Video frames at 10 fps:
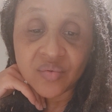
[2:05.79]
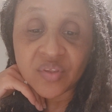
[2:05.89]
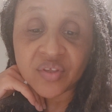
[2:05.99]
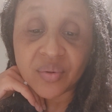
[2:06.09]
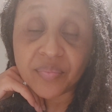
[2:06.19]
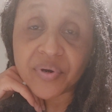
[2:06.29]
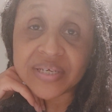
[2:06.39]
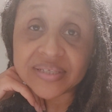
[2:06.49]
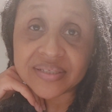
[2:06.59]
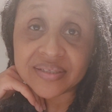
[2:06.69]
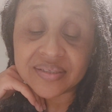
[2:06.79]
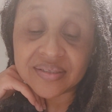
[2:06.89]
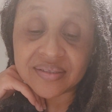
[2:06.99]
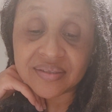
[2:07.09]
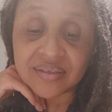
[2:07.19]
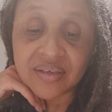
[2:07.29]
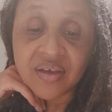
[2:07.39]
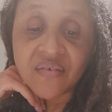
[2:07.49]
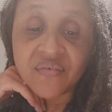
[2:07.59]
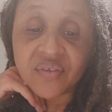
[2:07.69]
with your presence.
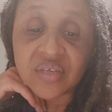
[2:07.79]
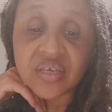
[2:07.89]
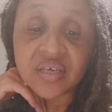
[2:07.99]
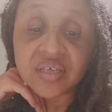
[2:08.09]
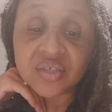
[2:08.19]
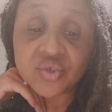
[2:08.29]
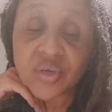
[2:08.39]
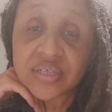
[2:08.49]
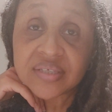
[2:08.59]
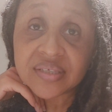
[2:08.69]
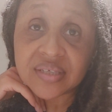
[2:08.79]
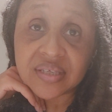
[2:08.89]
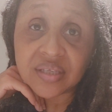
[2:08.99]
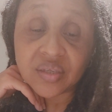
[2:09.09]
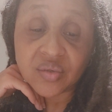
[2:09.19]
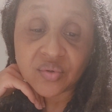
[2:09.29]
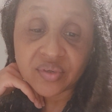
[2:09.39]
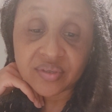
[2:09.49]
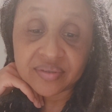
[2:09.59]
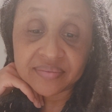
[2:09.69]
For the king trusts in the
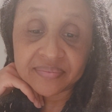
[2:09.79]
Lord,